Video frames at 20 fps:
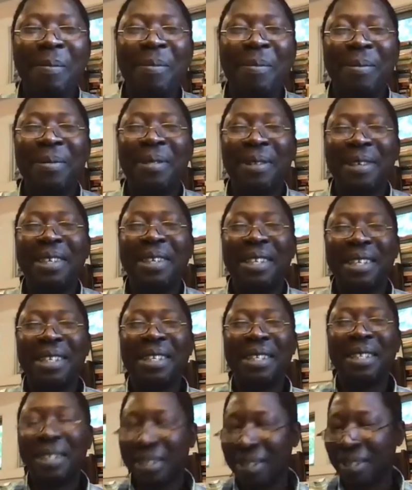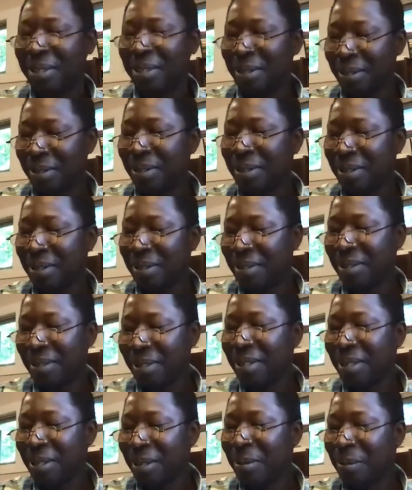Just linking back to you know the
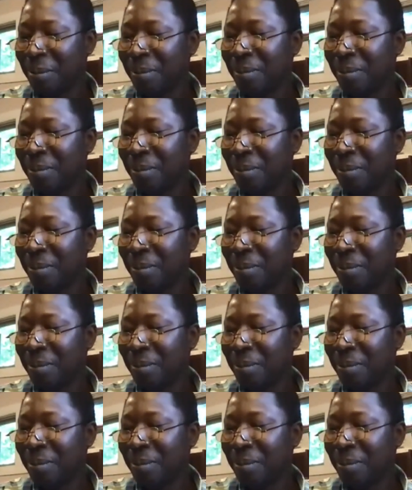decentering